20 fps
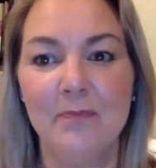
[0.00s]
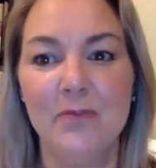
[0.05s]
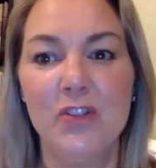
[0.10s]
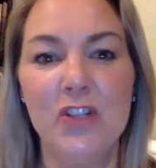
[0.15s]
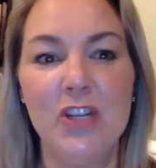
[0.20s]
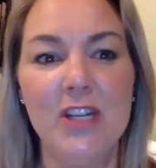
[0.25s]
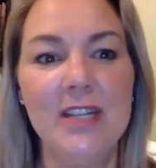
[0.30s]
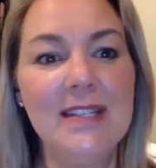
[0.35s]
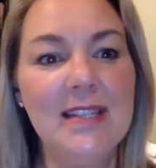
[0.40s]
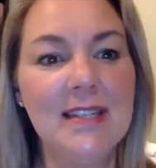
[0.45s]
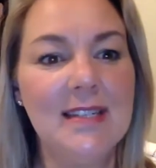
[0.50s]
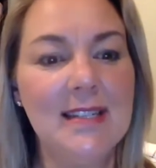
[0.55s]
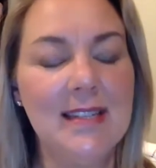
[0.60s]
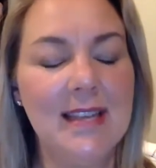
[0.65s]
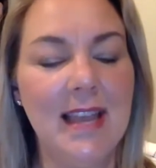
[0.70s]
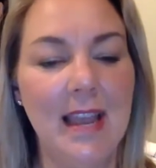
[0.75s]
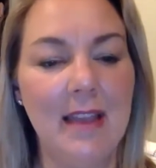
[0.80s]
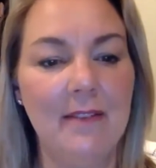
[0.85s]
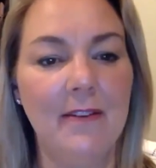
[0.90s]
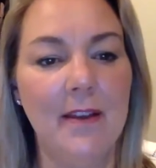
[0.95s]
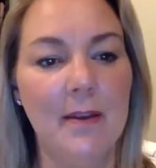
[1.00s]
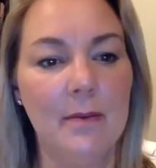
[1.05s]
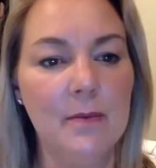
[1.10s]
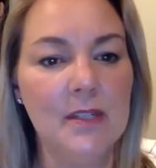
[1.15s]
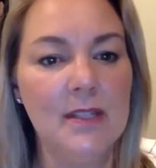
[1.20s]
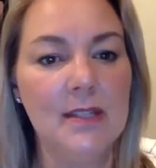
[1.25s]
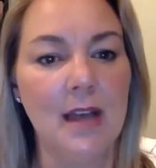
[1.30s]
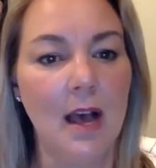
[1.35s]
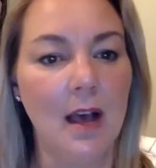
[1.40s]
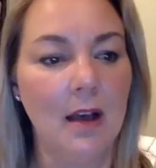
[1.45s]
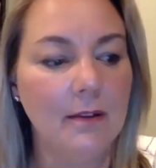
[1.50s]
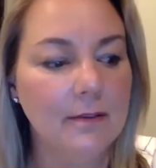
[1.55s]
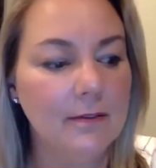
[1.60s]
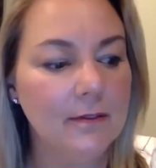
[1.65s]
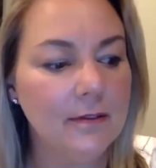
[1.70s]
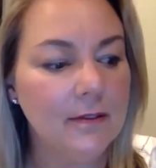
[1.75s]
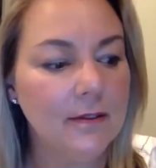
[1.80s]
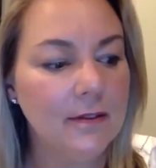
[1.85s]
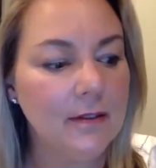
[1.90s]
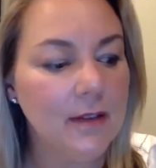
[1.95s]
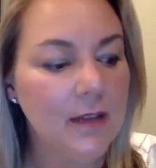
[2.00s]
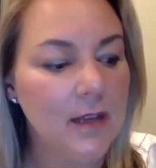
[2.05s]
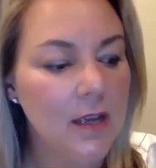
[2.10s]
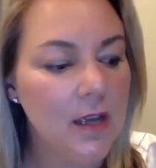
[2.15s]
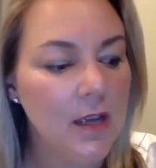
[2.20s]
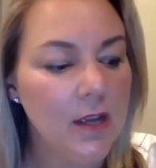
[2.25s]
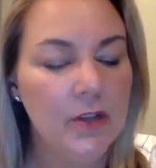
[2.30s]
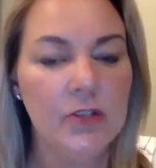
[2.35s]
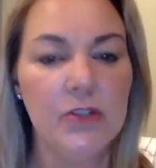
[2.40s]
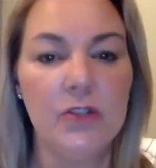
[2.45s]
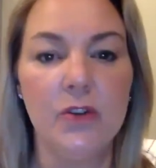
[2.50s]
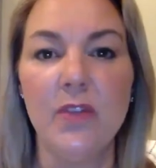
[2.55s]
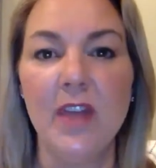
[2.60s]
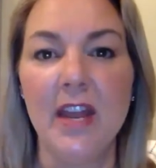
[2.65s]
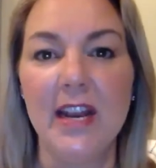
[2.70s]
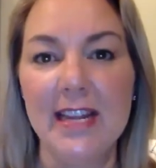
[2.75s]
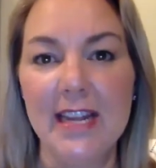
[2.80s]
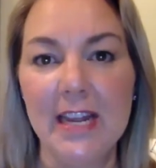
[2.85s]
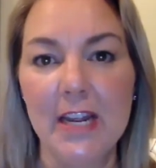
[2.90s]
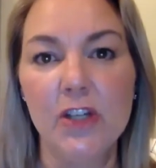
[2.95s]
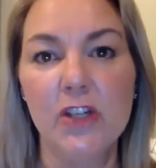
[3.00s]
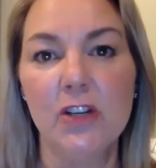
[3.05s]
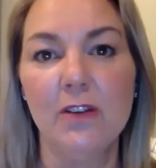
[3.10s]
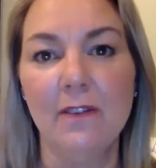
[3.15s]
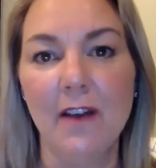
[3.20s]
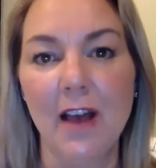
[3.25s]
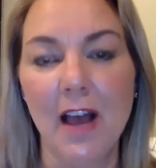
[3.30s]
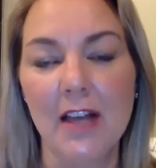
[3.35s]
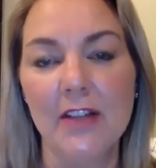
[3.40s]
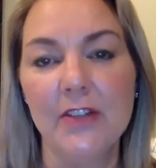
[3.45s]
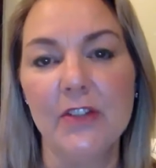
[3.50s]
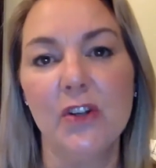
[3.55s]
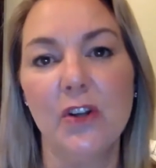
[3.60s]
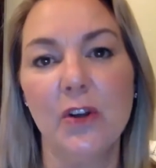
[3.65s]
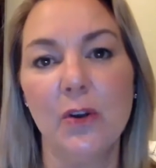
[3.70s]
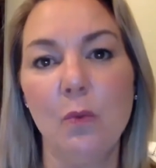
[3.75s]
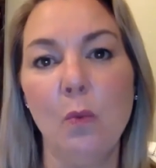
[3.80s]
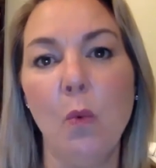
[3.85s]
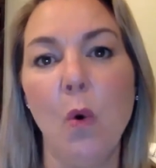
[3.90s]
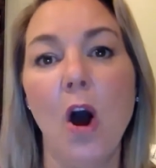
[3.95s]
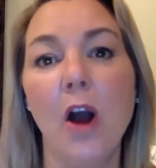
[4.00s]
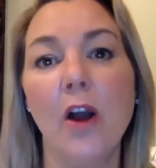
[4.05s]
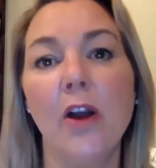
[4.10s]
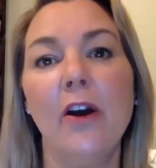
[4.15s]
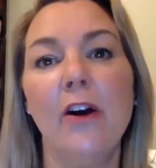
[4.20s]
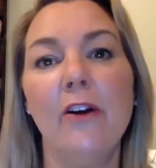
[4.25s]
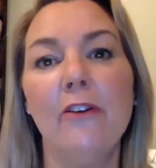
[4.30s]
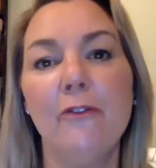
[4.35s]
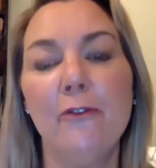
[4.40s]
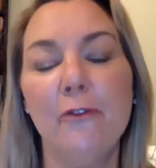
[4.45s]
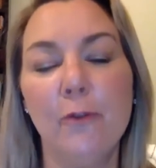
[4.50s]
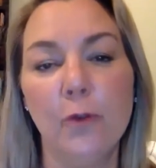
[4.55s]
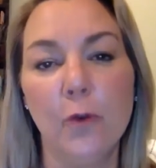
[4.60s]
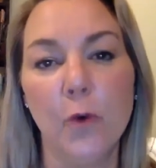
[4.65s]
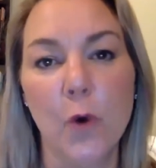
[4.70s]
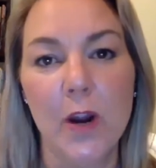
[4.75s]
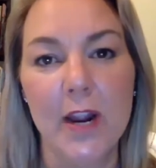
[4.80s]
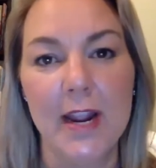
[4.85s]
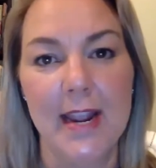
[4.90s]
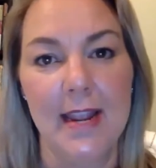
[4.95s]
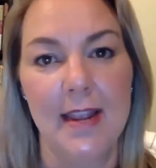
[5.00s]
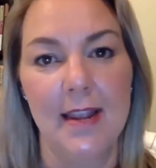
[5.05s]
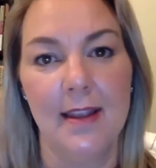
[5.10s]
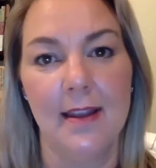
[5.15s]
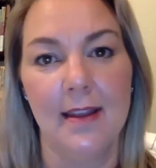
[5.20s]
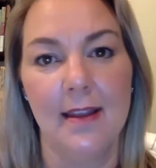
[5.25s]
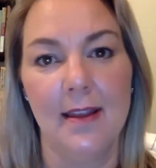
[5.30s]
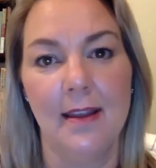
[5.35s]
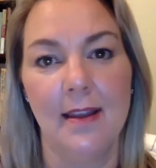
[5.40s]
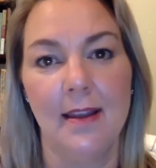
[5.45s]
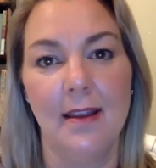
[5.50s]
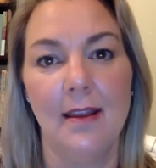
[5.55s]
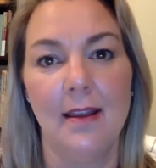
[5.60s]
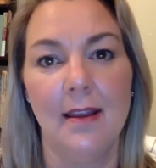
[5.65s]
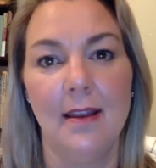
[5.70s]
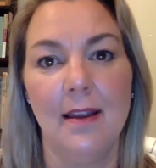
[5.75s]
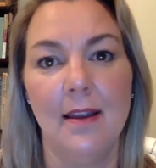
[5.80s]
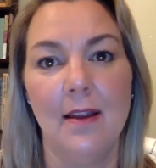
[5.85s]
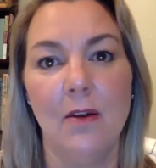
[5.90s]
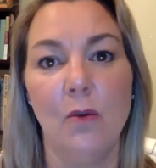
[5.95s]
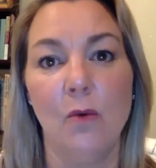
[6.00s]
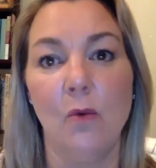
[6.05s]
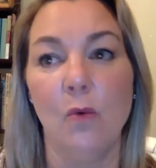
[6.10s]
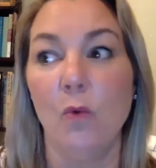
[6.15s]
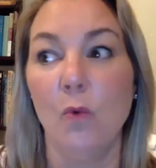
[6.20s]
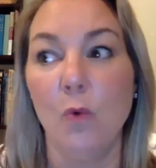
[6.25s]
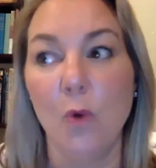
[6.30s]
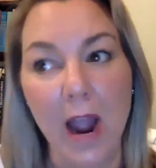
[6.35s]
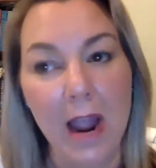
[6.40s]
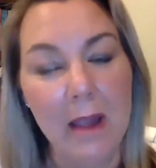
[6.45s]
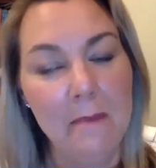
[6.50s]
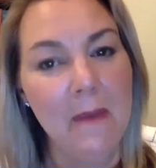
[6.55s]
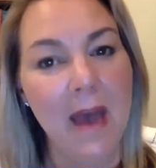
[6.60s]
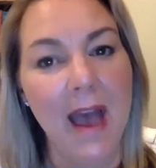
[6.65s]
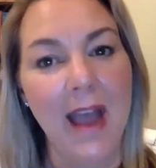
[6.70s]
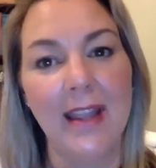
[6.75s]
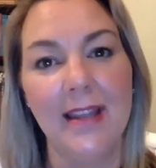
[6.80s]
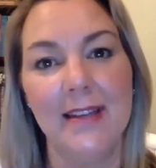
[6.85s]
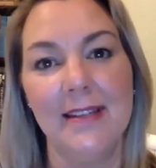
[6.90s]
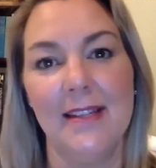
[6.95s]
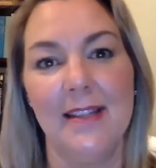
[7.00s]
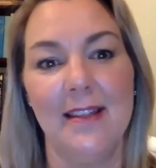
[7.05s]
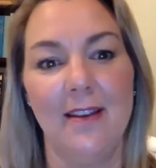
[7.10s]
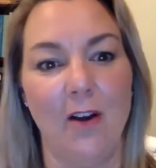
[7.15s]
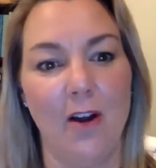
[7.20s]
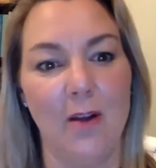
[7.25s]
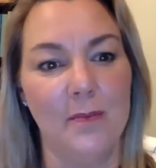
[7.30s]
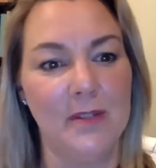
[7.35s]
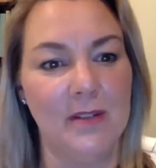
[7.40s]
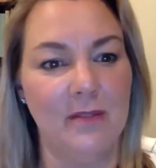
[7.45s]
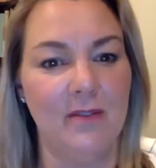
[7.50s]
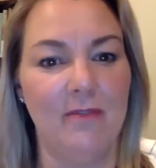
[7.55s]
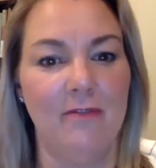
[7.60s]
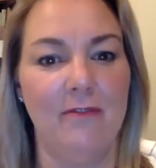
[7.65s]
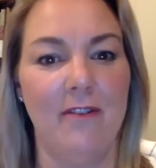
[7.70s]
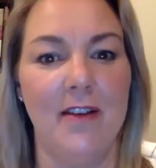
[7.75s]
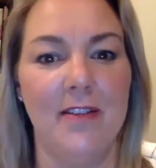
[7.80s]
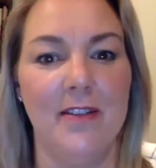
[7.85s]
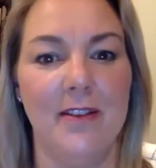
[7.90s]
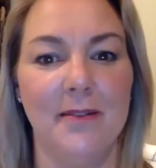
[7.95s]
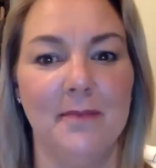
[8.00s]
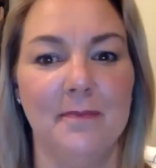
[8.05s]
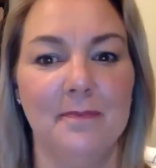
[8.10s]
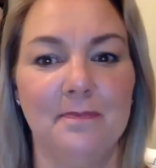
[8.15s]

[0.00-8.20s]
Jesus gave himself so that each of us could walk free right back into the arms of the Father.